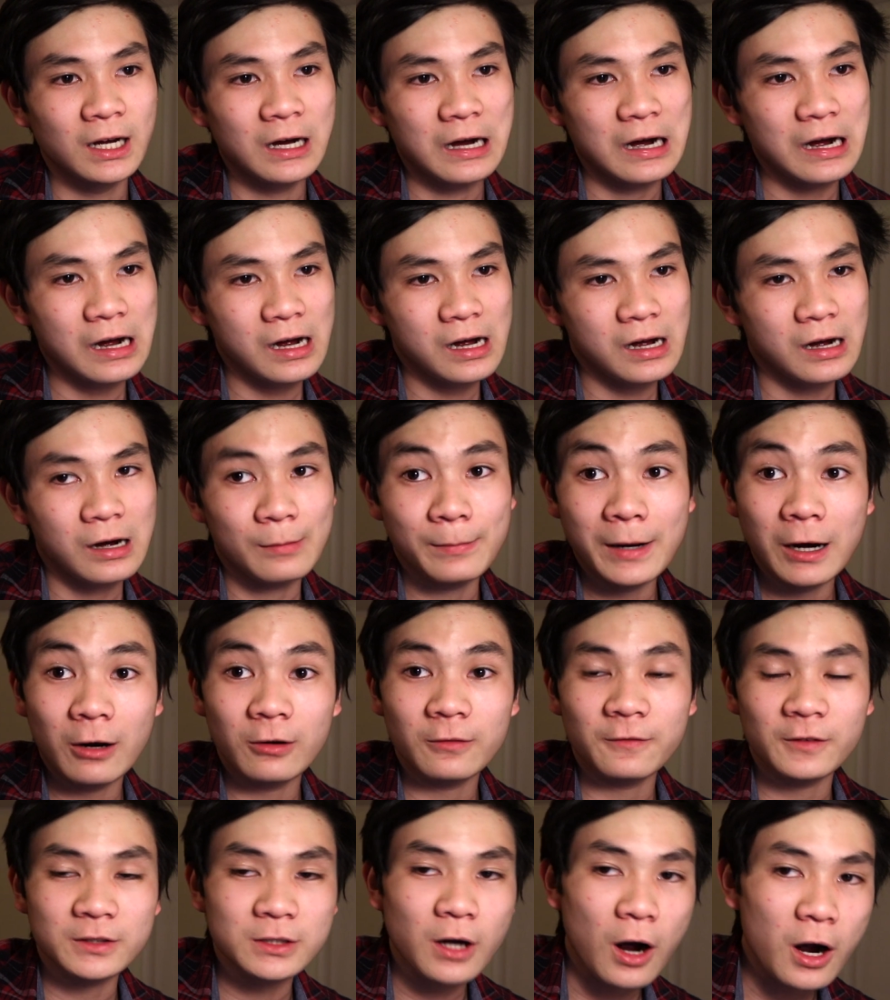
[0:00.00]
about
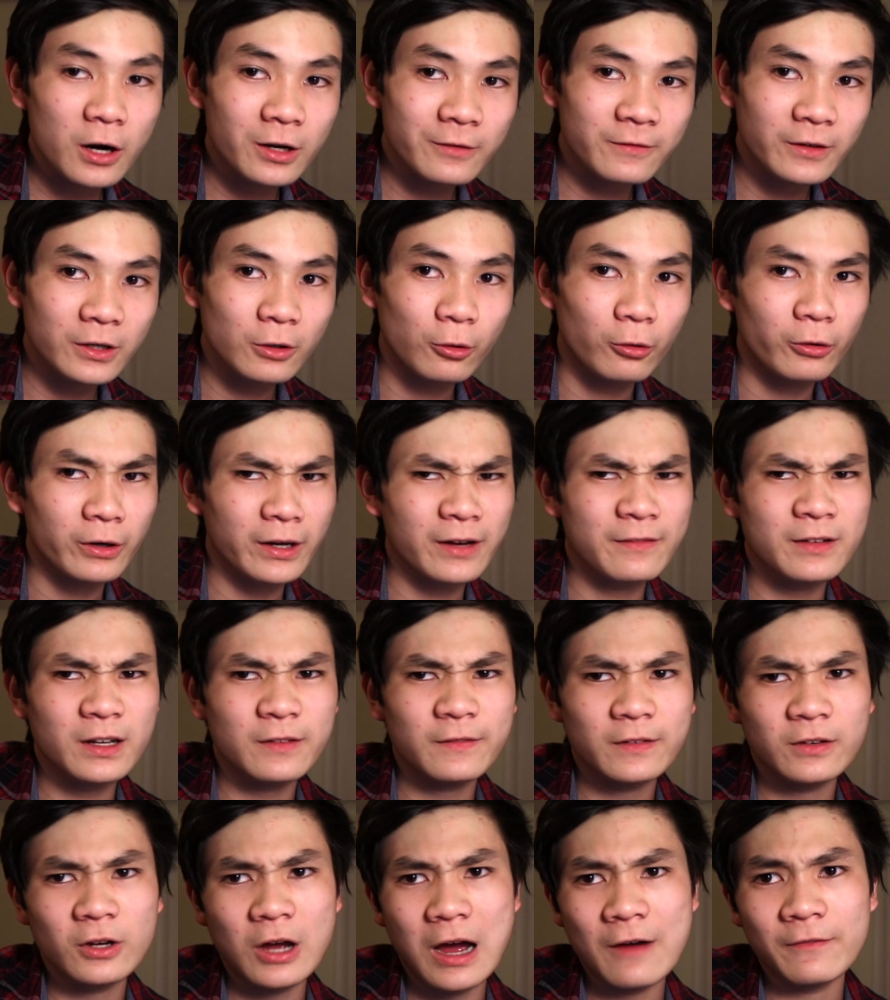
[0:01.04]
photography, or even
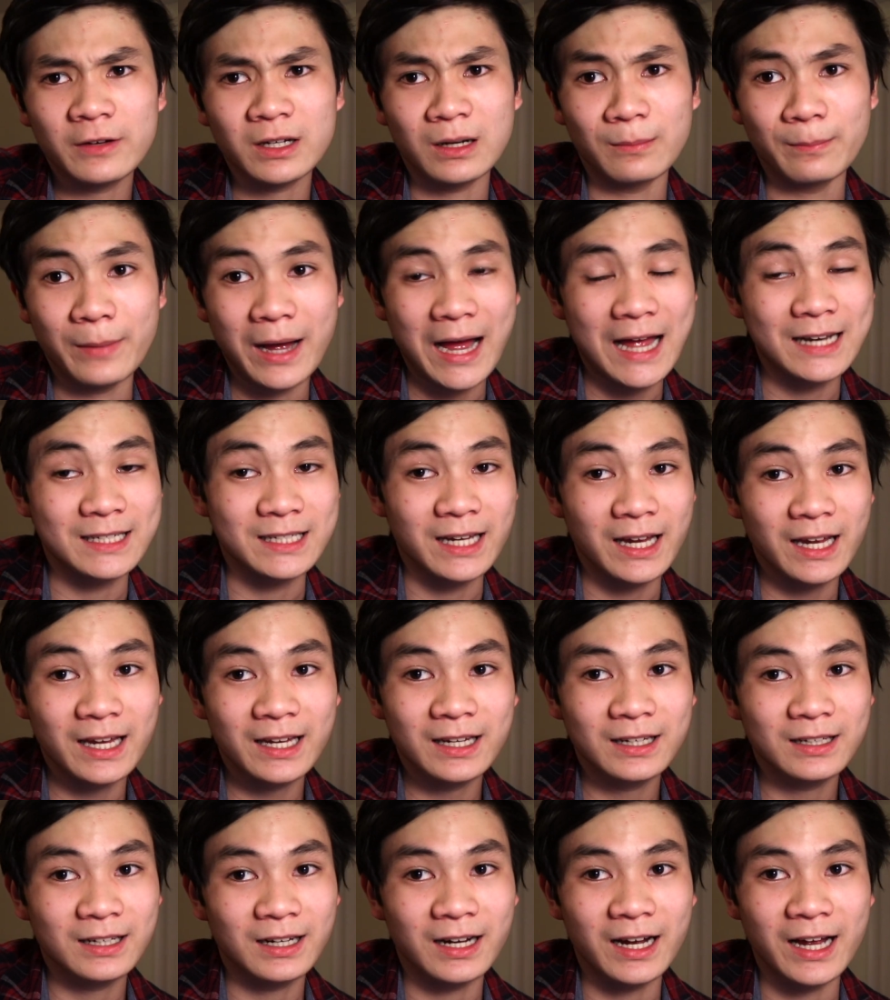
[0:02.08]
if you're having a bad
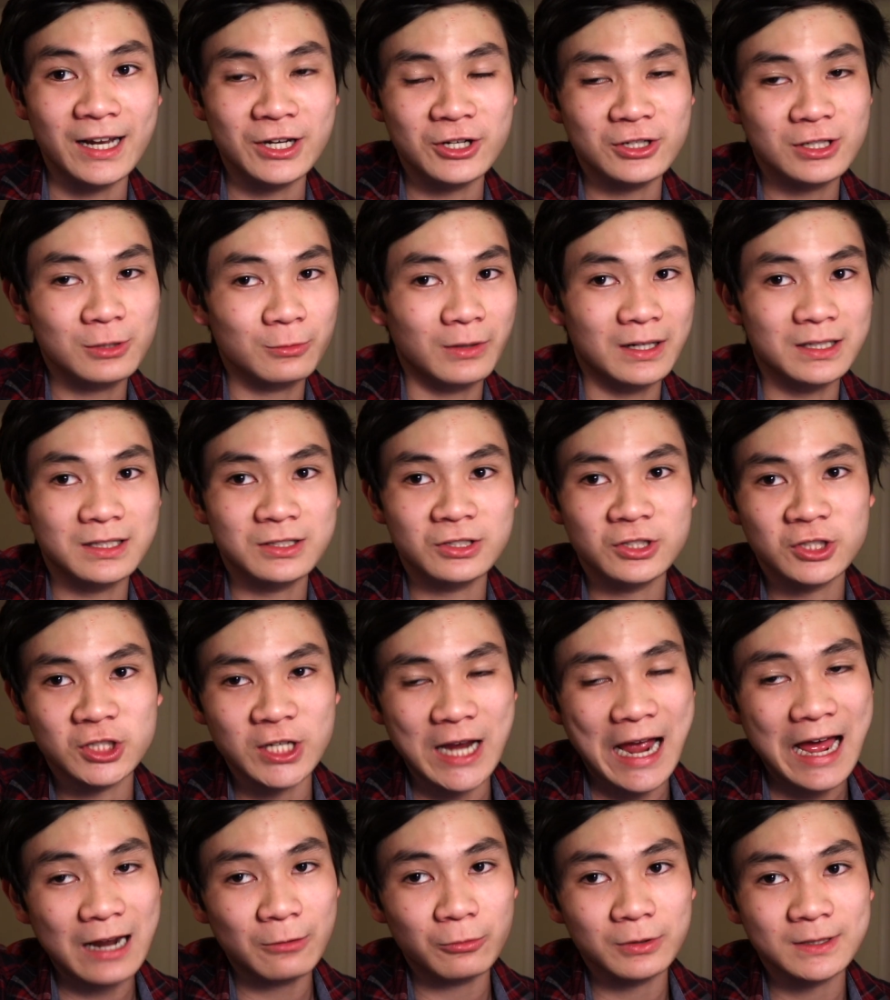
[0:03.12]
day and you just want to
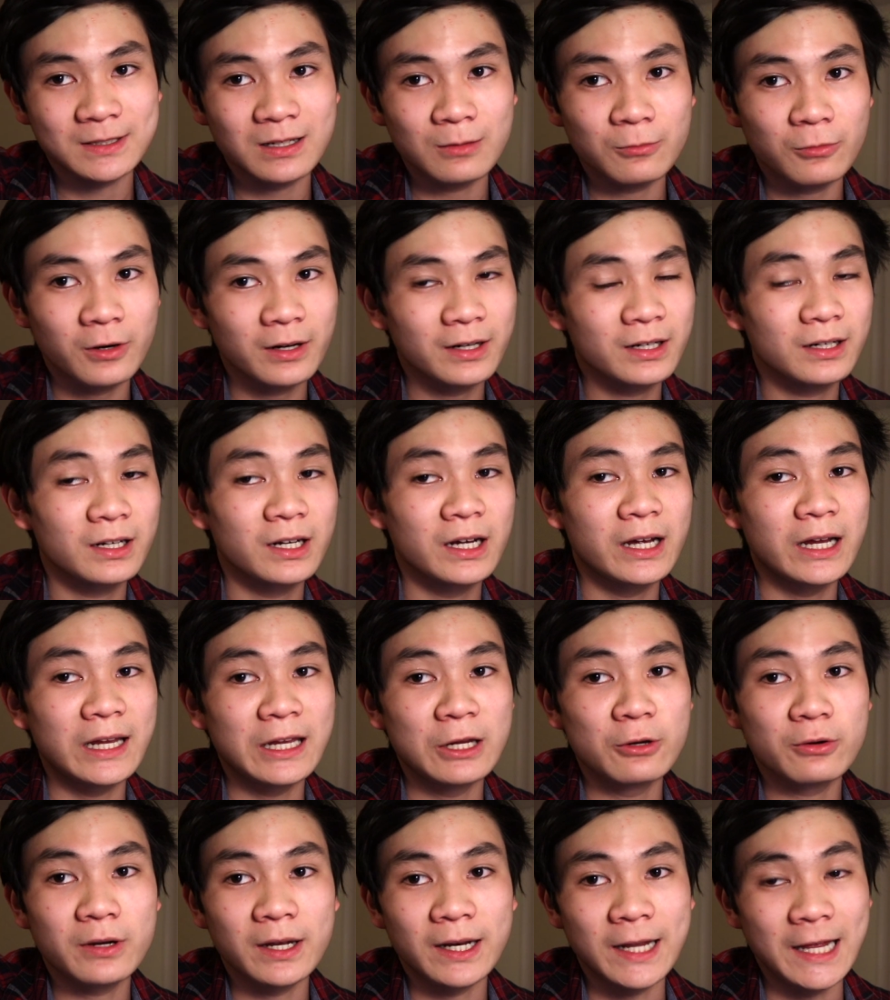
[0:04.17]
chat with someone,
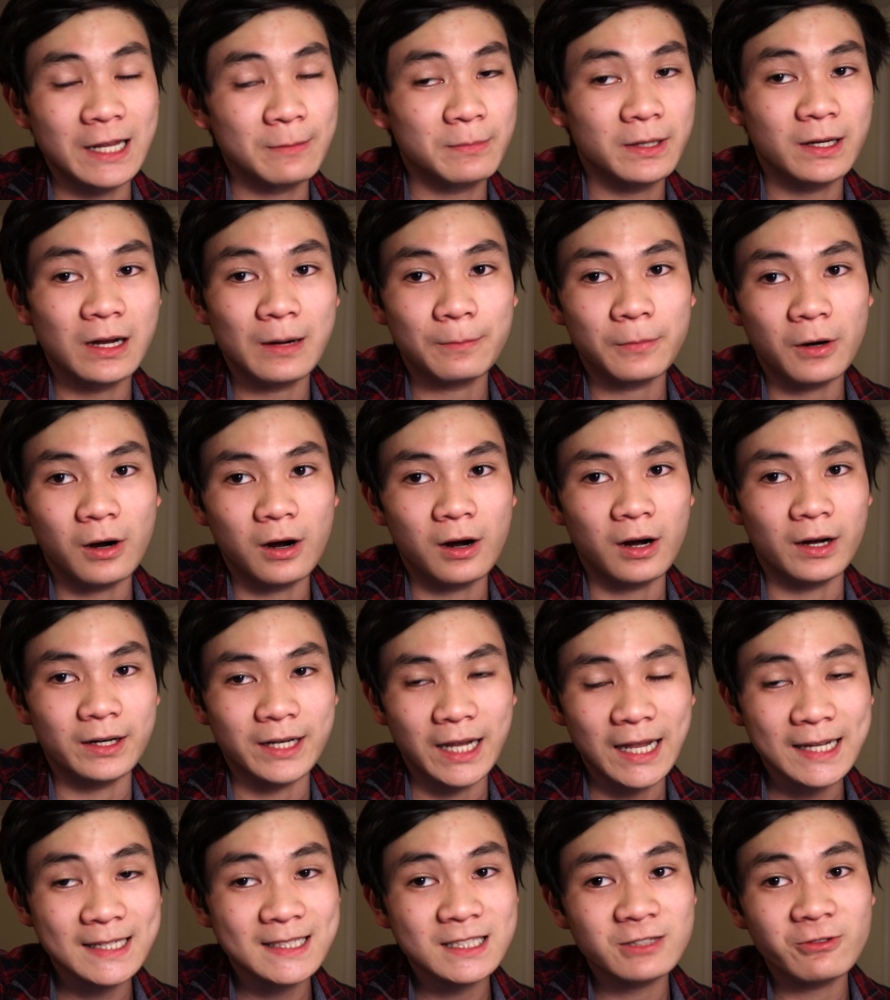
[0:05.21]
you can hit me up on
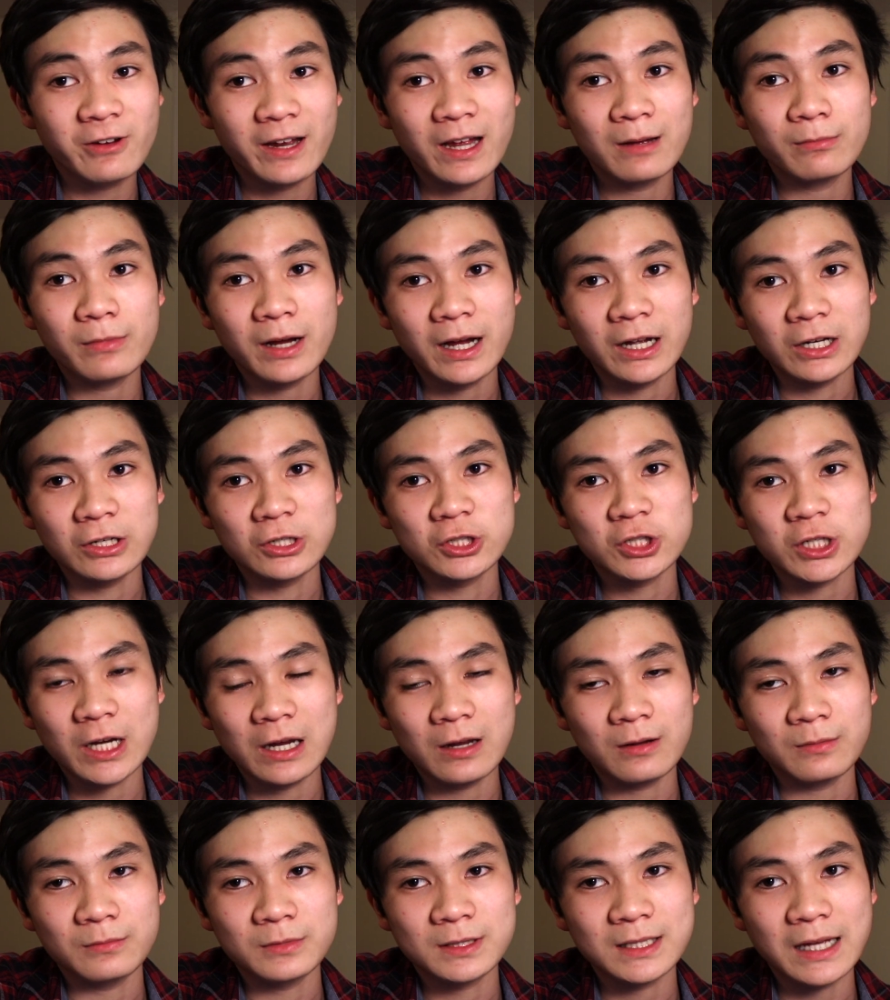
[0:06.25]
Instagram at
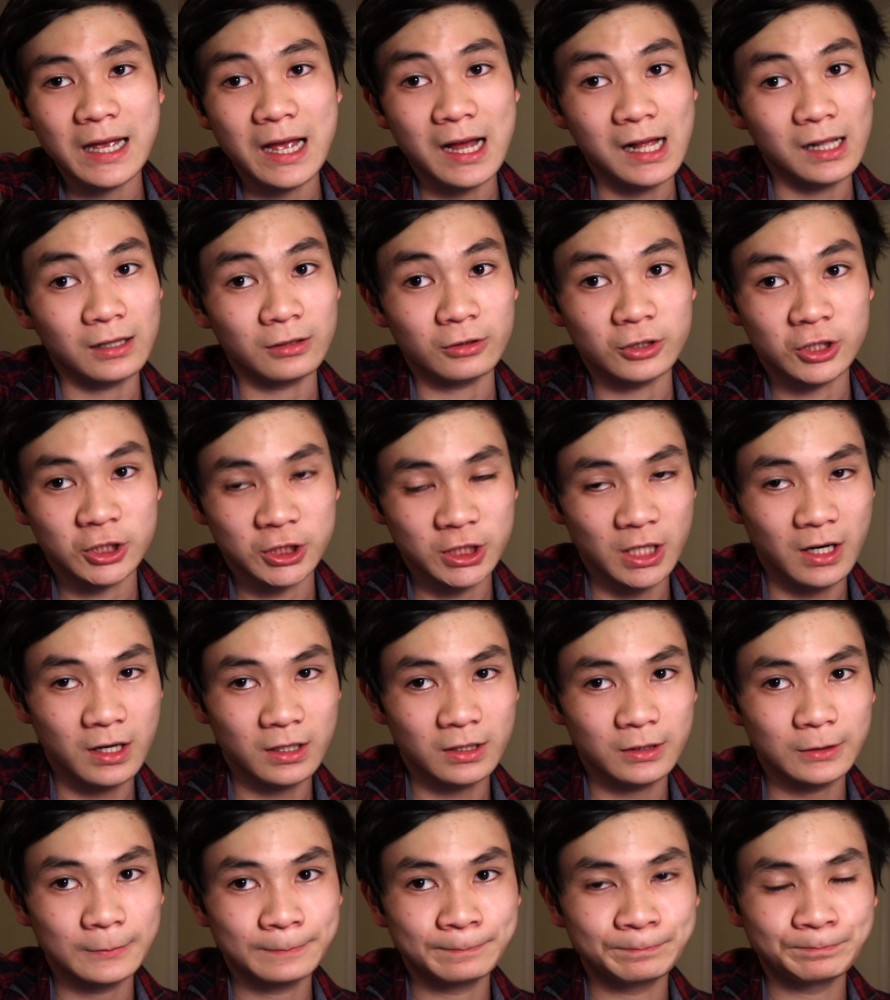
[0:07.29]
James L.
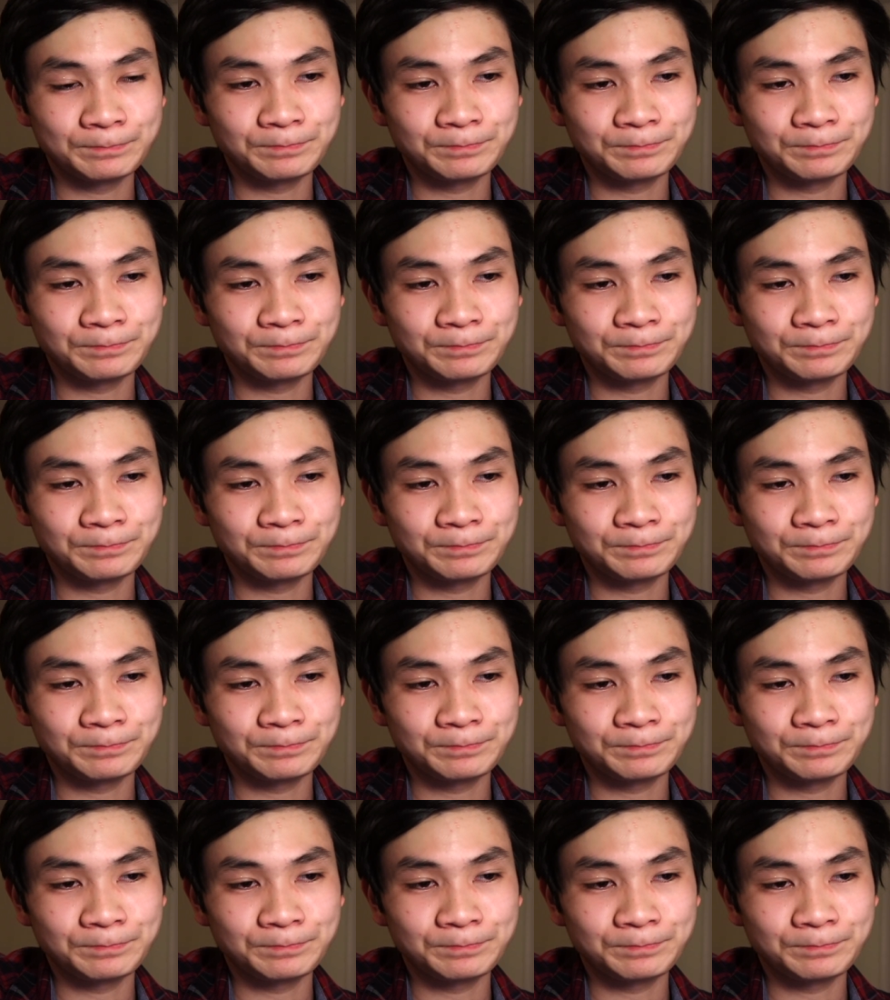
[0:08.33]
Shung.